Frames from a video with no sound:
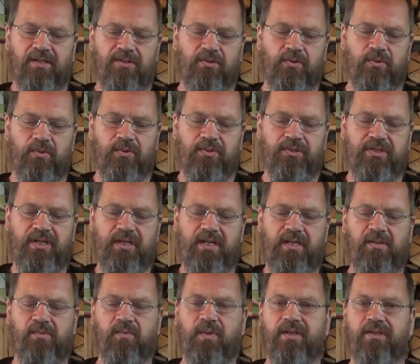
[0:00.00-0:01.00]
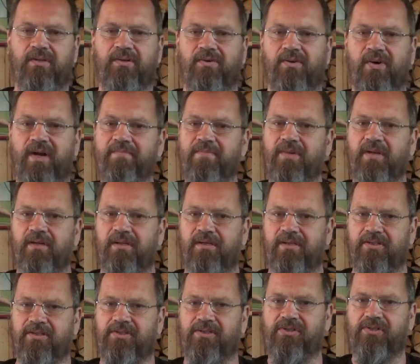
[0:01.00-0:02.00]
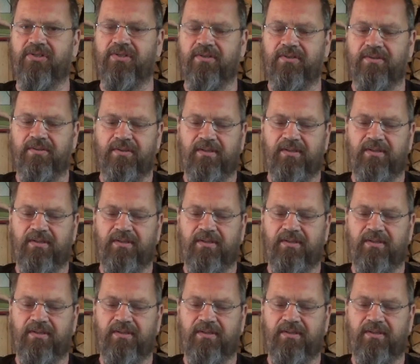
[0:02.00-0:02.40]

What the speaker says: to deal with criminals,